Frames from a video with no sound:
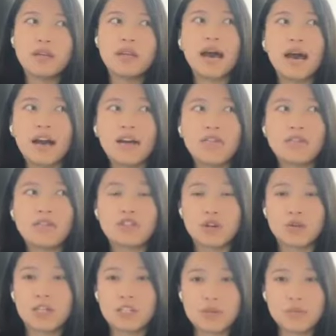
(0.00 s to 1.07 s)
that I have
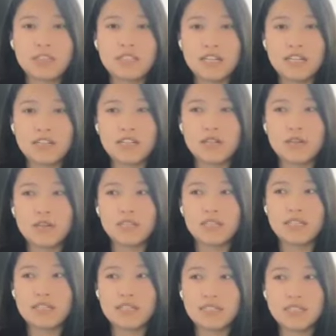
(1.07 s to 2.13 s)
so much potential
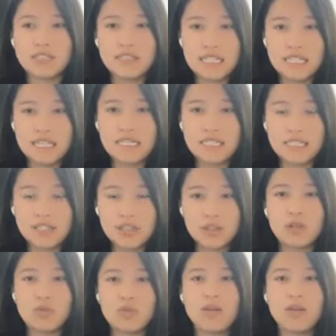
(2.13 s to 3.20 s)
that's yet
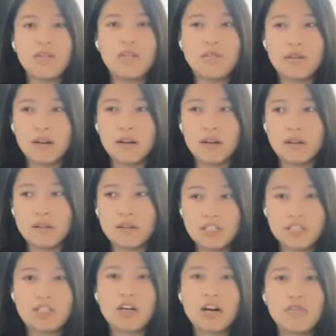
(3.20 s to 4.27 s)
to be
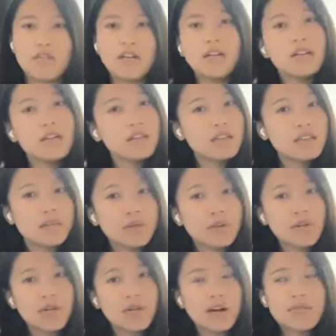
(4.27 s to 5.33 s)
discovered in that
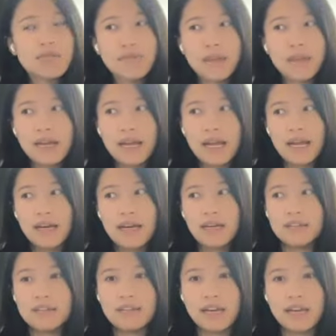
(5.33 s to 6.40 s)
program.
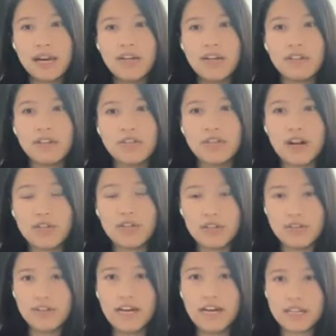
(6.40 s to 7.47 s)
And they have a
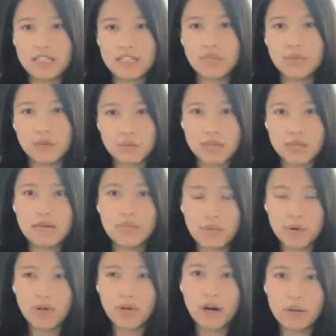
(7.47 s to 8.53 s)
very flexible
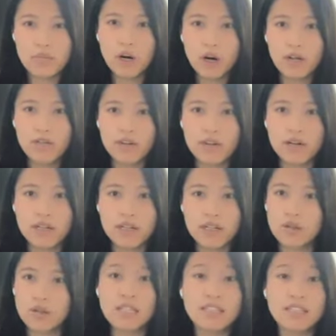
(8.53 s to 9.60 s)
program offering.
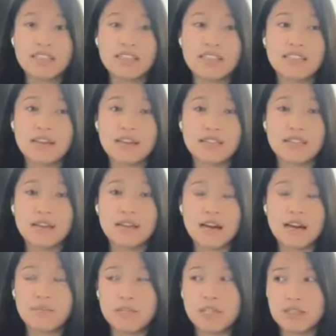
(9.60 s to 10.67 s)
So it doesn't sound like
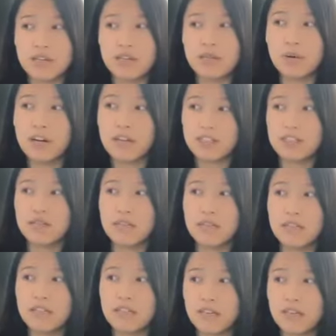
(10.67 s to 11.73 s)
I'm just gonna
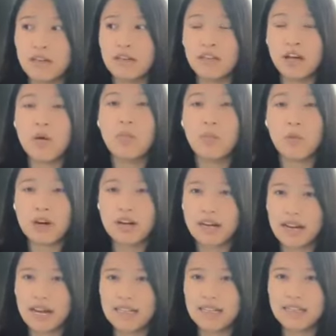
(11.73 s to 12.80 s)
participate in a lot more
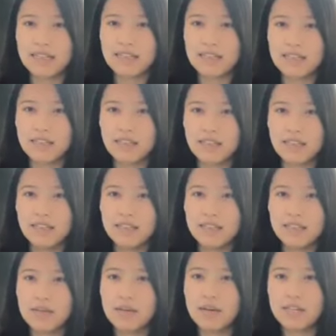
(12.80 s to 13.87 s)
classes,
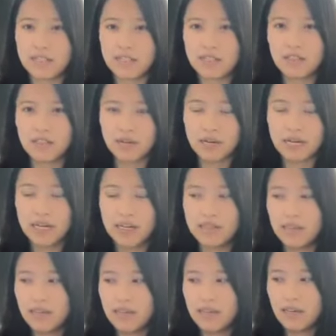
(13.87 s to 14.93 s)
same as undergrad,
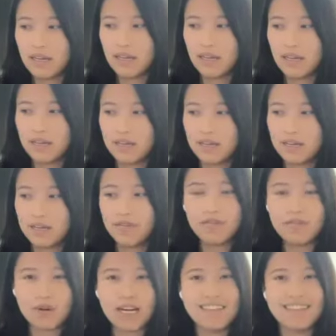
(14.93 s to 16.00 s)
and
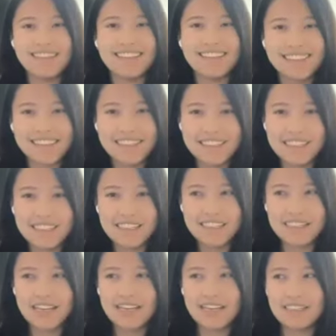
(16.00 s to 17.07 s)
write the
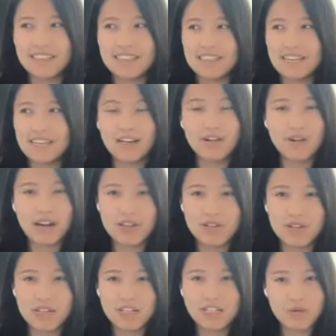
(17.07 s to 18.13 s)
thesis as a
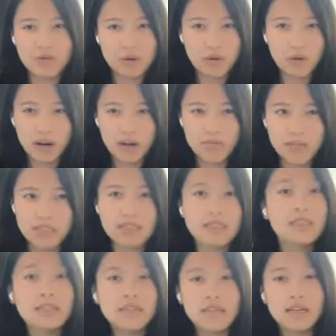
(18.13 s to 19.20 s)
graduation requirement
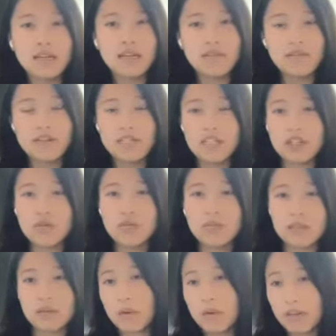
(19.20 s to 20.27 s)
and finish
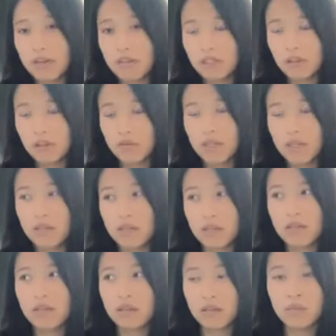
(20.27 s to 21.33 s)
with a better degree,
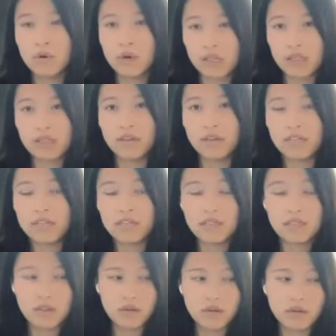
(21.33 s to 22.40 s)
a more advanced
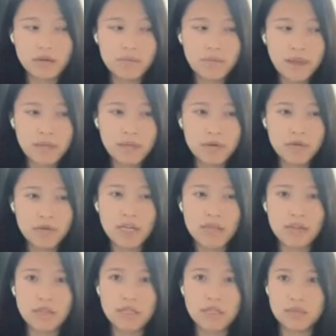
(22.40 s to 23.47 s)
degree. But
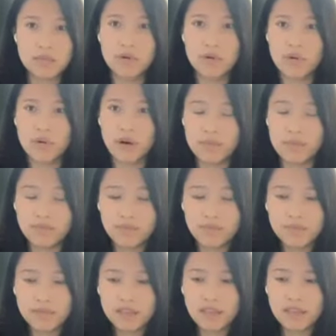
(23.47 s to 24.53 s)
rather, it's a program
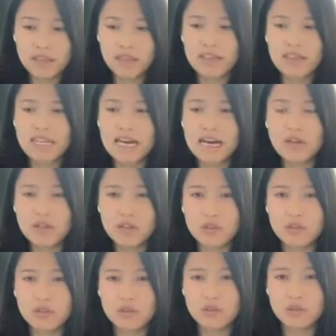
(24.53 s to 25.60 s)
that allows
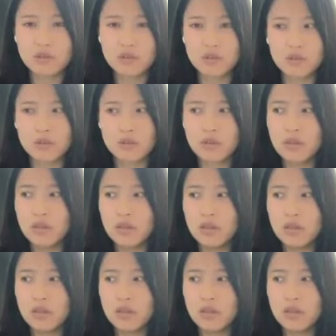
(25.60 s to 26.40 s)
you to